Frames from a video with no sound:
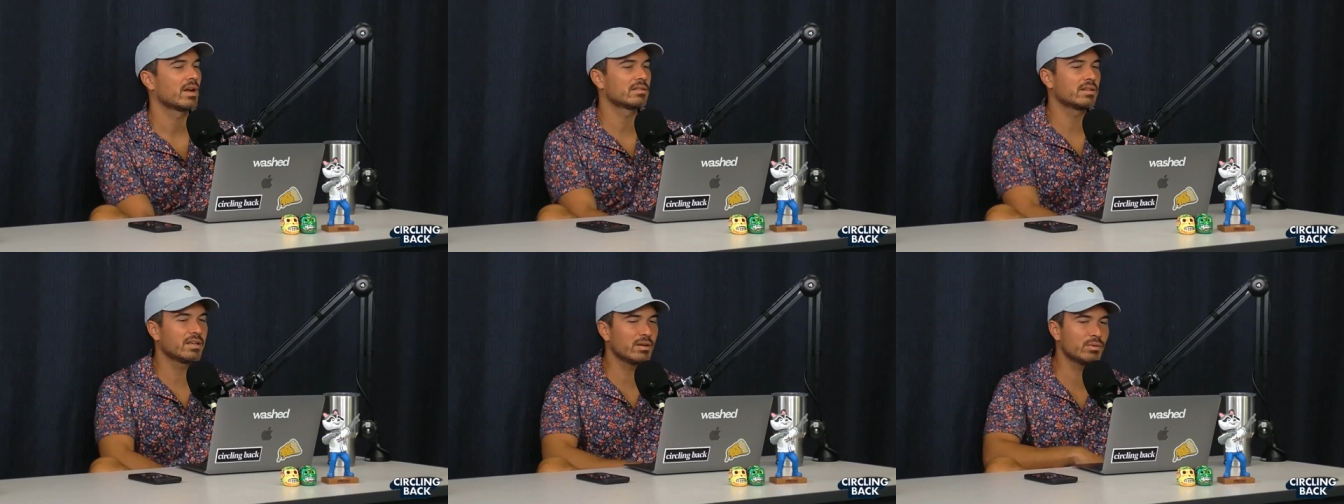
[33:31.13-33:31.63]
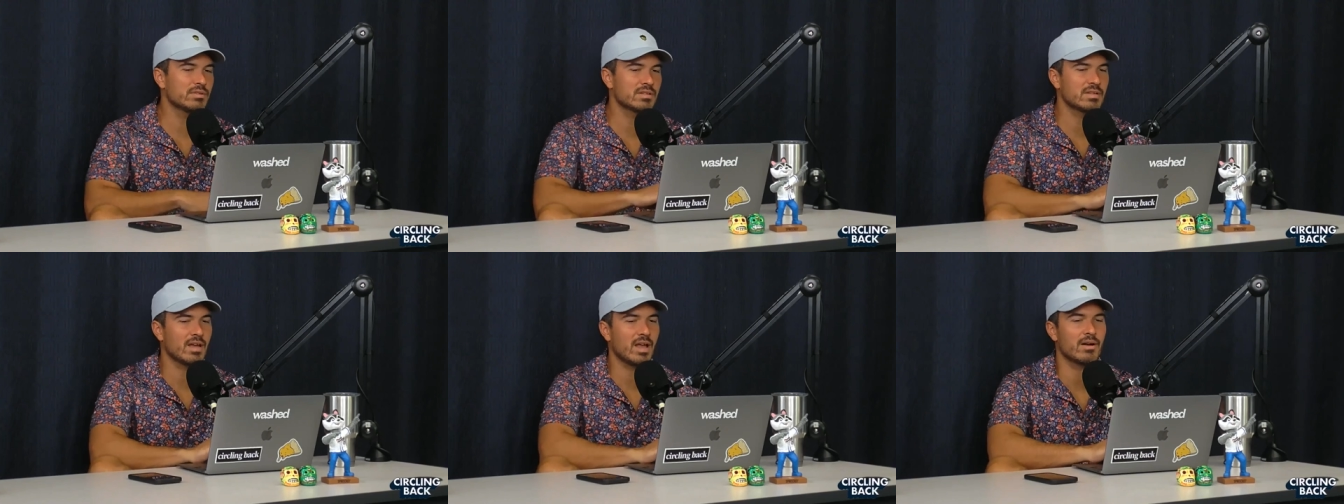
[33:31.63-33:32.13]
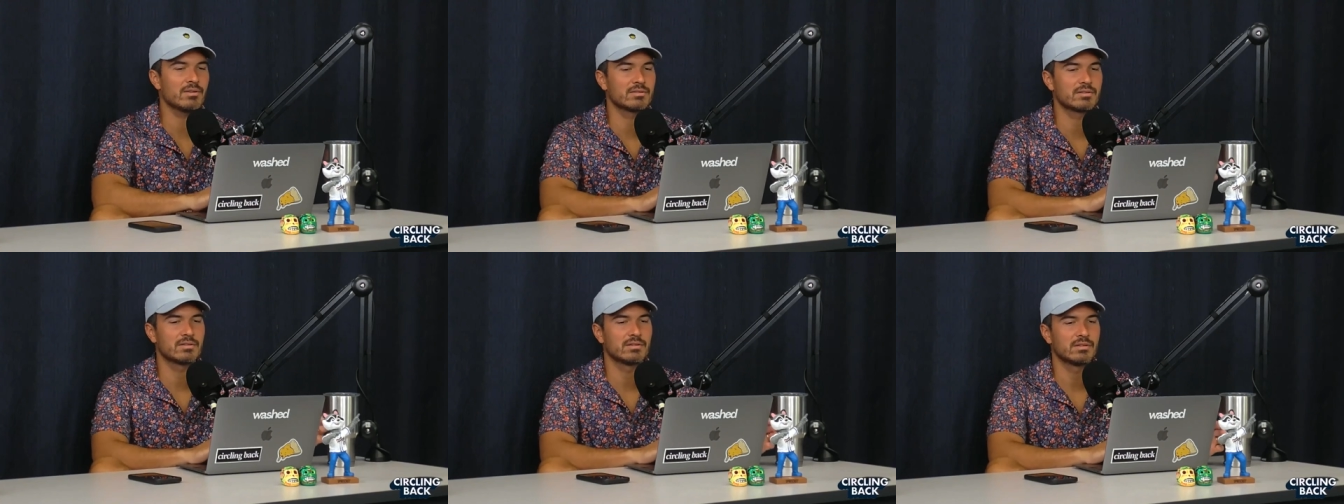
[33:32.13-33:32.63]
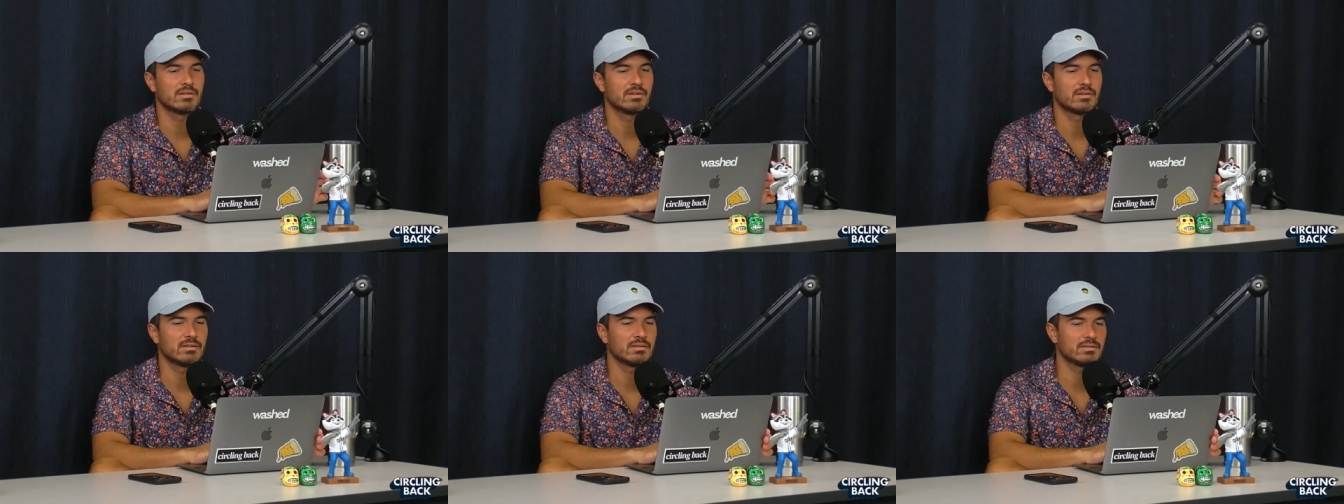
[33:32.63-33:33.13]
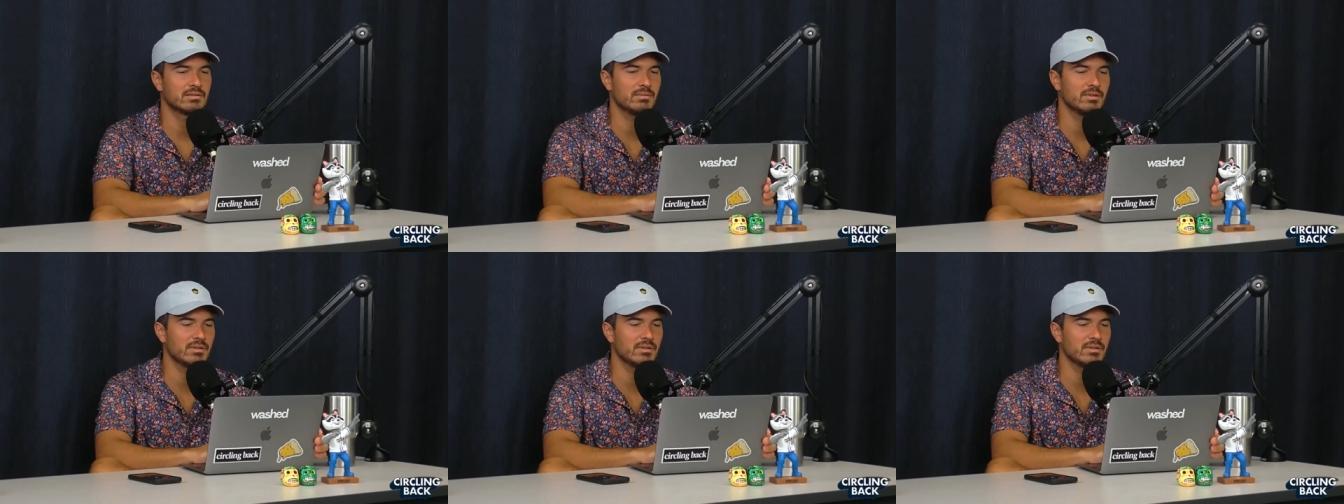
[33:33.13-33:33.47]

I think he, it was his house. He used to vacation here all the time. Let